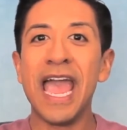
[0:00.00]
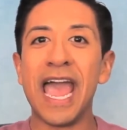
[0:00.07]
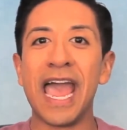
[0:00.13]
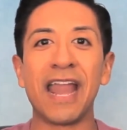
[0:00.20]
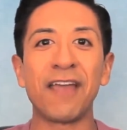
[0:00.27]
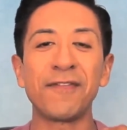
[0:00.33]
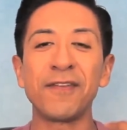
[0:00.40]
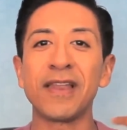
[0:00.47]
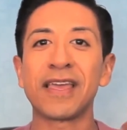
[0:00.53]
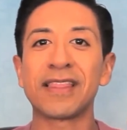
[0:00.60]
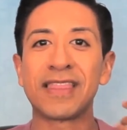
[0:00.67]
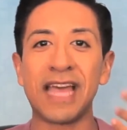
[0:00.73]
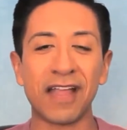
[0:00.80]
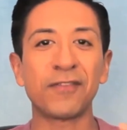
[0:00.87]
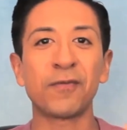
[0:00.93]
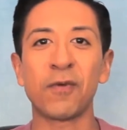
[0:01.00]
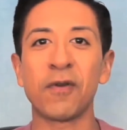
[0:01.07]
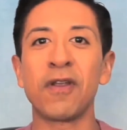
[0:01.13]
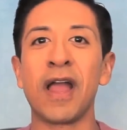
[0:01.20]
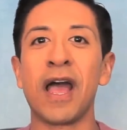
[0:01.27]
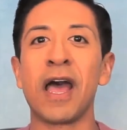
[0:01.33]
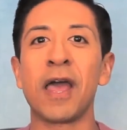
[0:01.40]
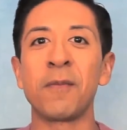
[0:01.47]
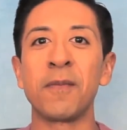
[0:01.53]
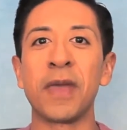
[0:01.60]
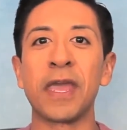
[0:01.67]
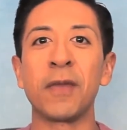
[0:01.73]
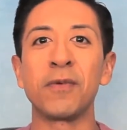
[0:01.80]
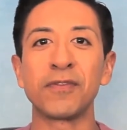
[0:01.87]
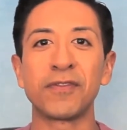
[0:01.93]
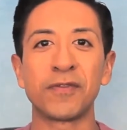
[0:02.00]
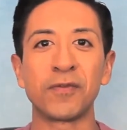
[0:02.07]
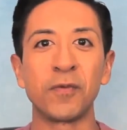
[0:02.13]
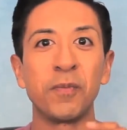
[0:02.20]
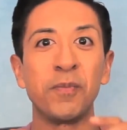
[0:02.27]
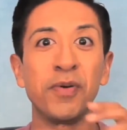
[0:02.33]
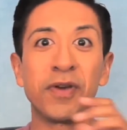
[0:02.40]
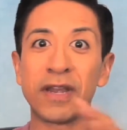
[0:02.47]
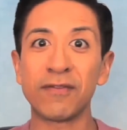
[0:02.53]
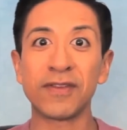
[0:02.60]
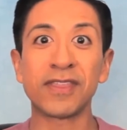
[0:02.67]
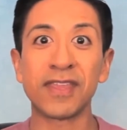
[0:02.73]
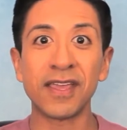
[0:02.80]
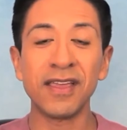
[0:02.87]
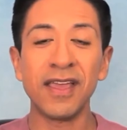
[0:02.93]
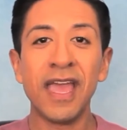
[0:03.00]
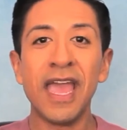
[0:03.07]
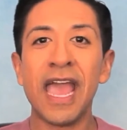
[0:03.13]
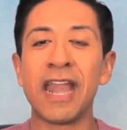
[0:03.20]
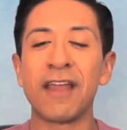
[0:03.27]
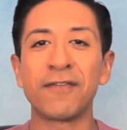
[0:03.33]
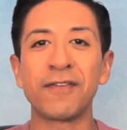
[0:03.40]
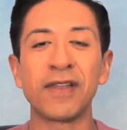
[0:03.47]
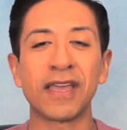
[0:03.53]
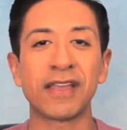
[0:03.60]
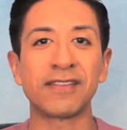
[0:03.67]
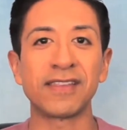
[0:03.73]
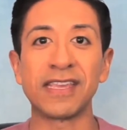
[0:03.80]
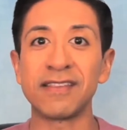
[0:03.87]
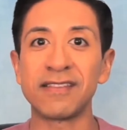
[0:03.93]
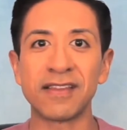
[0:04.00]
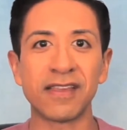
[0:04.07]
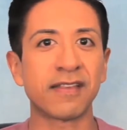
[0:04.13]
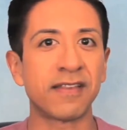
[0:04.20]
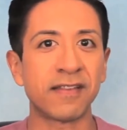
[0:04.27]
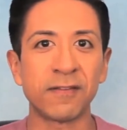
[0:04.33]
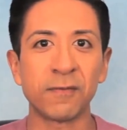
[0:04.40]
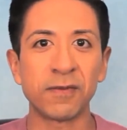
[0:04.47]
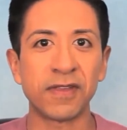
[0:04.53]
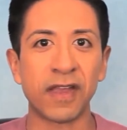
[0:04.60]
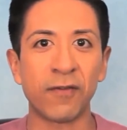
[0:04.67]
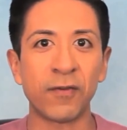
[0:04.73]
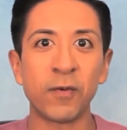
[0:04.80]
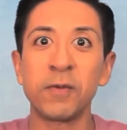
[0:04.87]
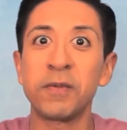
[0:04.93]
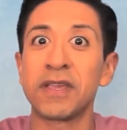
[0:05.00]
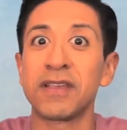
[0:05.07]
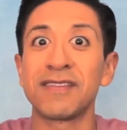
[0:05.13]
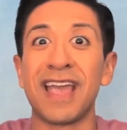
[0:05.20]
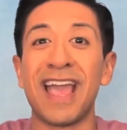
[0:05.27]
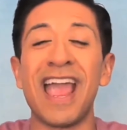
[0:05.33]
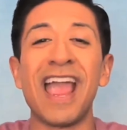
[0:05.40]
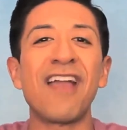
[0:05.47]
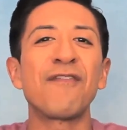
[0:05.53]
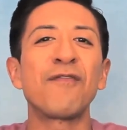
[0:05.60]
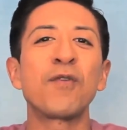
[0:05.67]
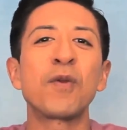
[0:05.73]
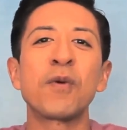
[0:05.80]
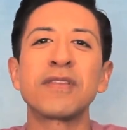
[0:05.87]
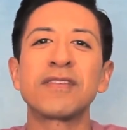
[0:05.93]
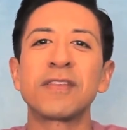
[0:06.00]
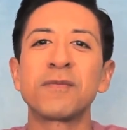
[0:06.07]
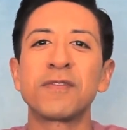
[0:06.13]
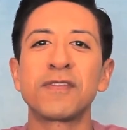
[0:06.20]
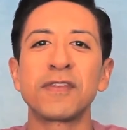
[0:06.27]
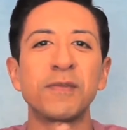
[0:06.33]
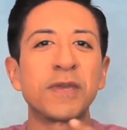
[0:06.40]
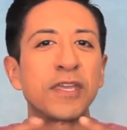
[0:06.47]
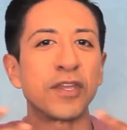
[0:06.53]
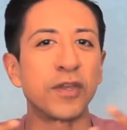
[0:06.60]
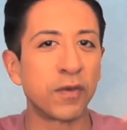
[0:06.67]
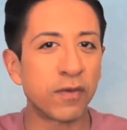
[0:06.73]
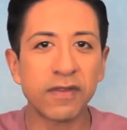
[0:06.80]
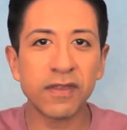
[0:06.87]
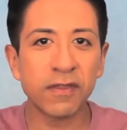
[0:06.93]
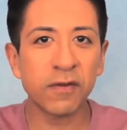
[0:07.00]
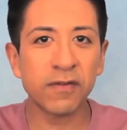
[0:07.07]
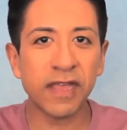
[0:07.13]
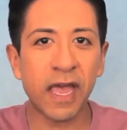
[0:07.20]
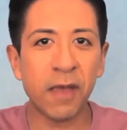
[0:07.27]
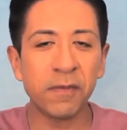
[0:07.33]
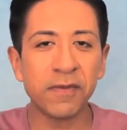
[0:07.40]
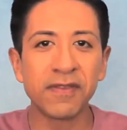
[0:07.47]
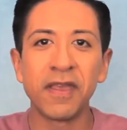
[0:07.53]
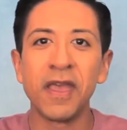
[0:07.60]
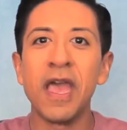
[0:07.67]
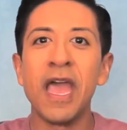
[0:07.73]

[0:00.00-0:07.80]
And I feel like that's where I'm able to put everything. And I feel like it's easily accessible to everyone because everyone seems to be using those apps.